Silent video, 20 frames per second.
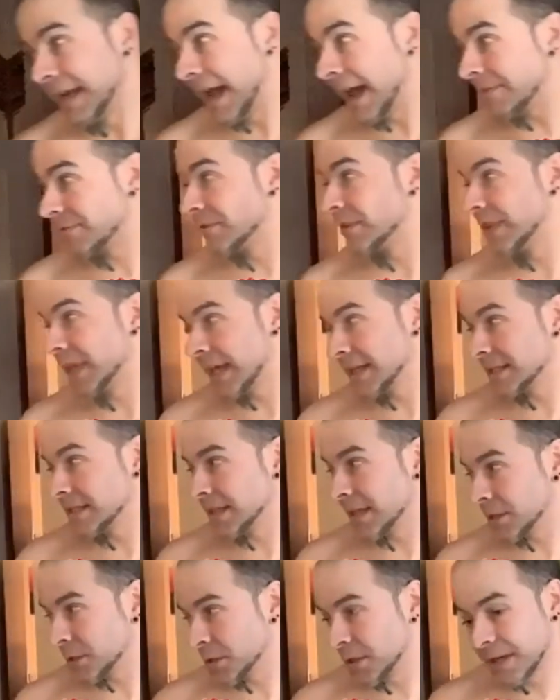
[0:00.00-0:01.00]
after that
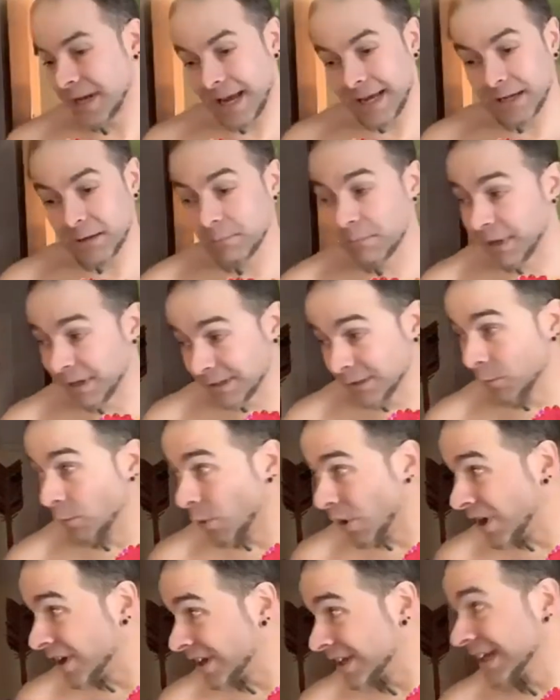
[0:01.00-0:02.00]
session, I can barely
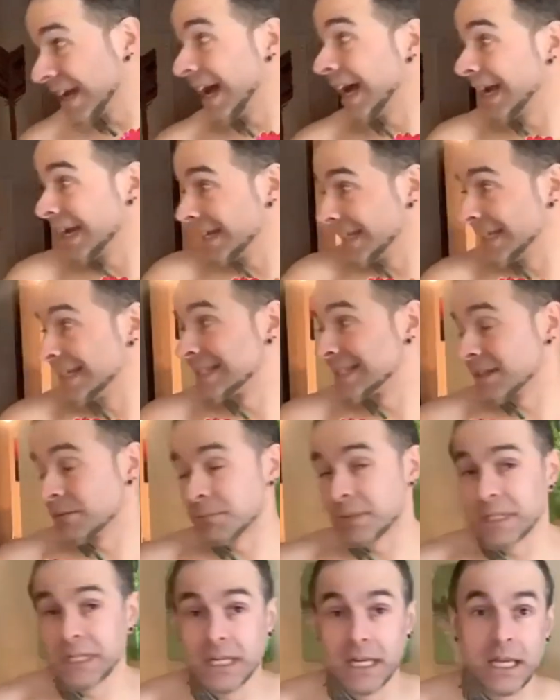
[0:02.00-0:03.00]
walk. I got to get
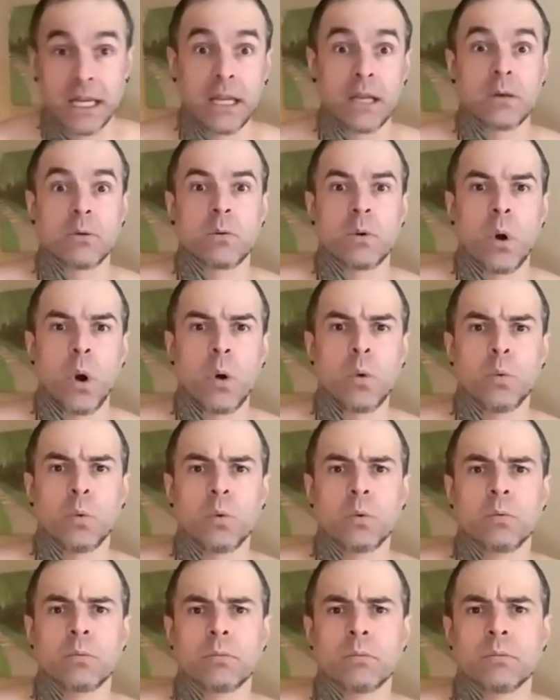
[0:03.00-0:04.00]
something to eat.
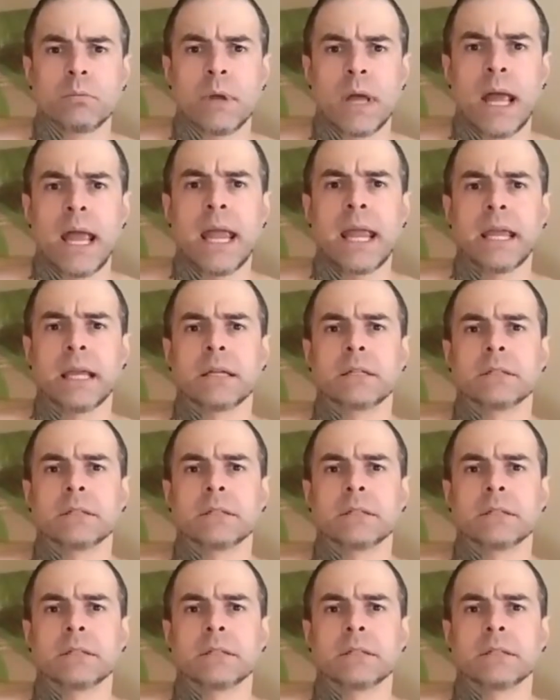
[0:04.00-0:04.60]
Oh, hey.